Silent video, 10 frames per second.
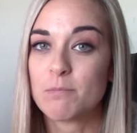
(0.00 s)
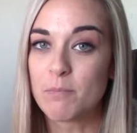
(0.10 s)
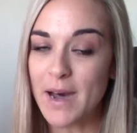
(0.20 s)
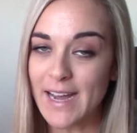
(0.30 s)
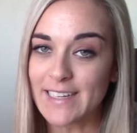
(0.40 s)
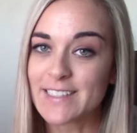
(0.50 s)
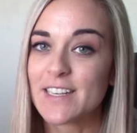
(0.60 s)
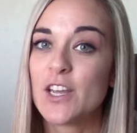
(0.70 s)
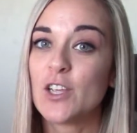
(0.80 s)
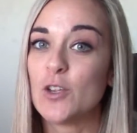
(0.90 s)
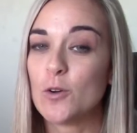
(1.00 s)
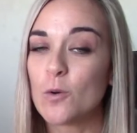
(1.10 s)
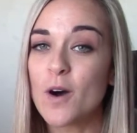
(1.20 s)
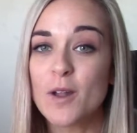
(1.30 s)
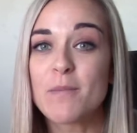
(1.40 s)
But
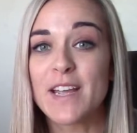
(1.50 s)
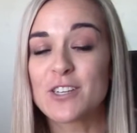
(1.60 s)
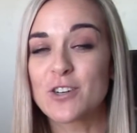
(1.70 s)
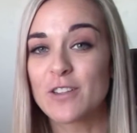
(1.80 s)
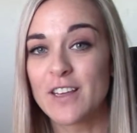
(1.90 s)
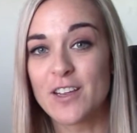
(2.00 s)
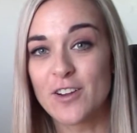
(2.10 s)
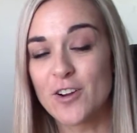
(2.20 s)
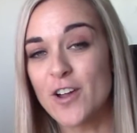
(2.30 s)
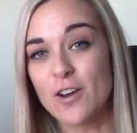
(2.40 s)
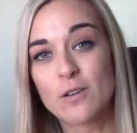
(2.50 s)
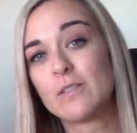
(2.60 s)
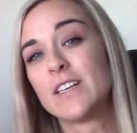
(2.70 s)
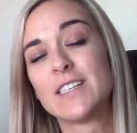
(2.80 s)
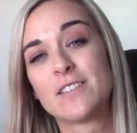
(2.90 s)
you'll want to make sure that you're not
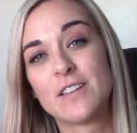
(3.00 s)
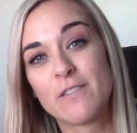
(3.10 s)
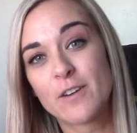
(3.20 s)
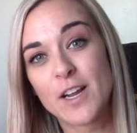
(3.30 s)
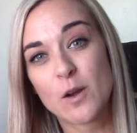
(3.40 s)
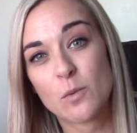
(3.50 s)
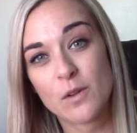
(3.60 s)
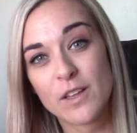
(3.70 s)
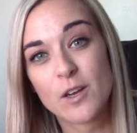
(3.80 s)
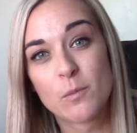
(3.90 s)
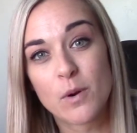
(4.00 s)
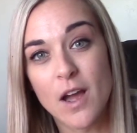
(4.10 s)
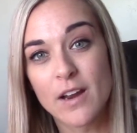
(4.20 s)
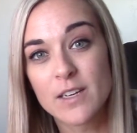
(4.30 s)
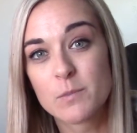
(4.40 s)
only delivering a really good
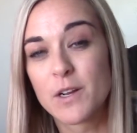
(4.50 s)
product,